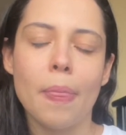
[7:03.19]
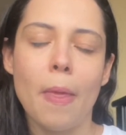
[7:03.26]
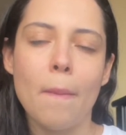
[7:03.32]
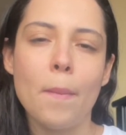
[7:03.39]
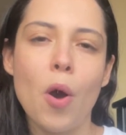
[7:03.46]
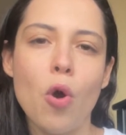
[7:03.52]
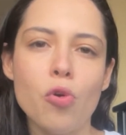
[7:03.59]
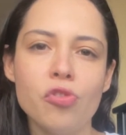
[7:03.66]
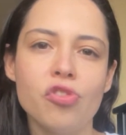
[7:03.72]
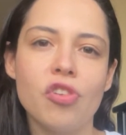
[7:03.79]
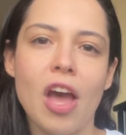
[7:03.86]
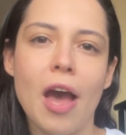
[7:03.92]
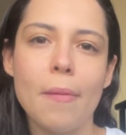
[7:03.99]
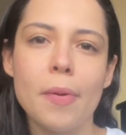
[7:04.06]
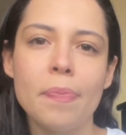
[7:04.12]
post
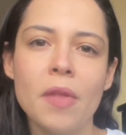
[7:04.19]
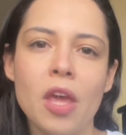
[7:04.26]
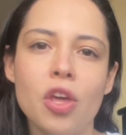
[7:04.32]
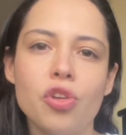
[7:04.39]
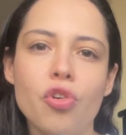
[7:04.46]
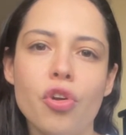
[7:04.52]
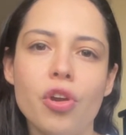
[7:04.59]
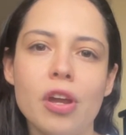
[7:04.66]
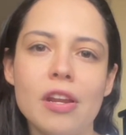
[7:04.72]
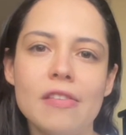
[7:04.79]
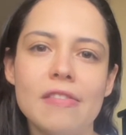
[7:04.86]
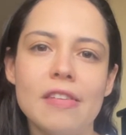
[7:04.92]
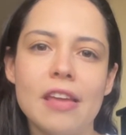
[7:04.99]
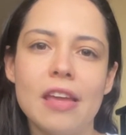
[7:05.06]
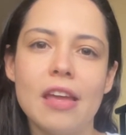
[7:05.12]
tab, you're
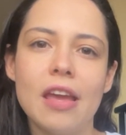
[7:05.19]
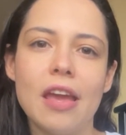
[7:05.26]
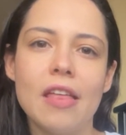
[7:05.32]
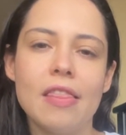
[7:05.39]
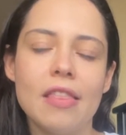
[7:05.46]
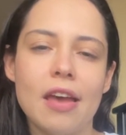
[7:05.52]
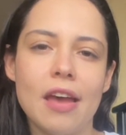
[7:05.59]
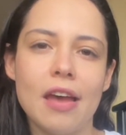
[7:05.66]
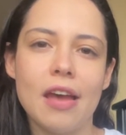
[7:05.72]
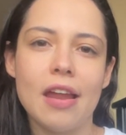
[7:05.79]
gonna see in the